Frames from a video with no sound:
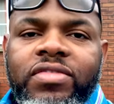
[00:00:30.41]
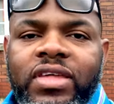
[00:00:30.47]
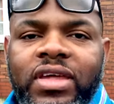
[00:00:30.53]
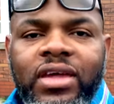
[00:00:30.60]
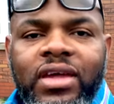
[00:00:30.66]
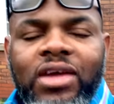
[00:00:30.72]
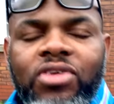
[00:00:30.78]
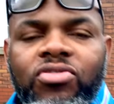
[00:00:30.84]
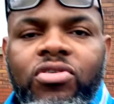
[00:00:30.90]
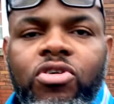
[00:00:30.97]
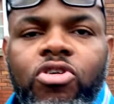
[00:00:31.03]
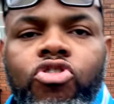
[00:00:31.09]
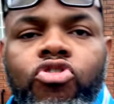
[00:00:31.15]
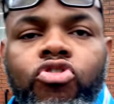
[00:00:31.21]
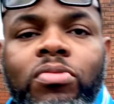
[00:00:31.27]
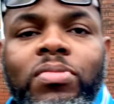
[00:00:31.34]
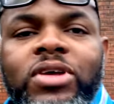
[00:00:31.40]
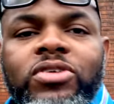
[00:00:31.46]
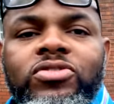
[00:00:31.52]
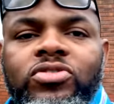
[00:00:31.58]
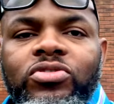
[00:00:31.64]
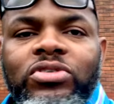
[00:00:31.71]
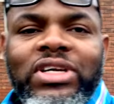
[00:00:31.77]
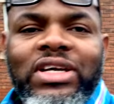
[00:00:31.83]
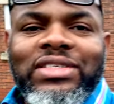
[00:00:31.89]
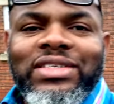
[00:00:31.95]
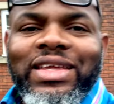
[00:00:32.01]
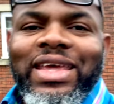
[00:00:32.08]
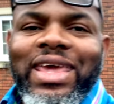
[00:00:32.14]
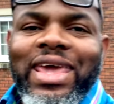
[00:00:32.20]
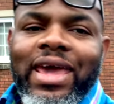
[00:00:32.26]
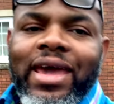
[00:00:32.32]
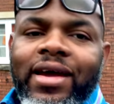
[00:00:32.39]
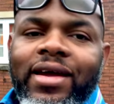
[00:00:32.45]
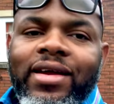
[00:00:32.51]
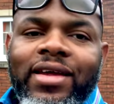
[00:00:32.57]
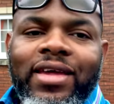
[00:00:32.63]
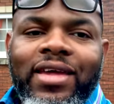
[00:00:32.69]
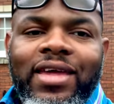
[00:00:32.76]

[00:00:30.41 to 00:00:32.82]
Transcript: the Roman soldier's gear